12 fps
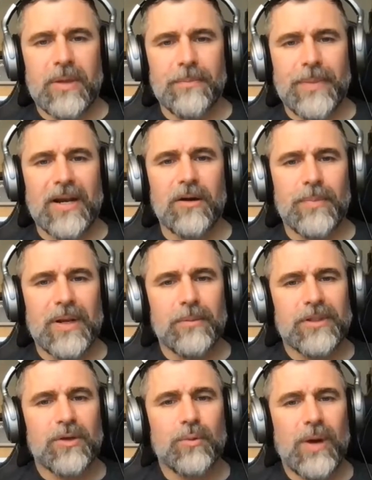better at being able
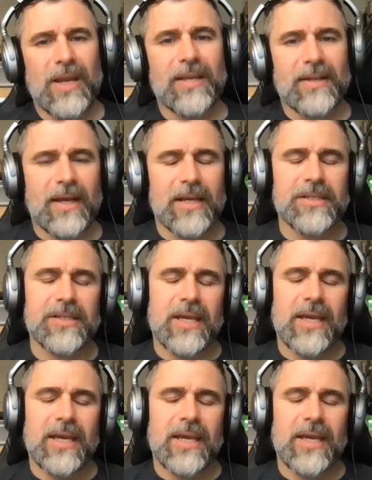to recognize.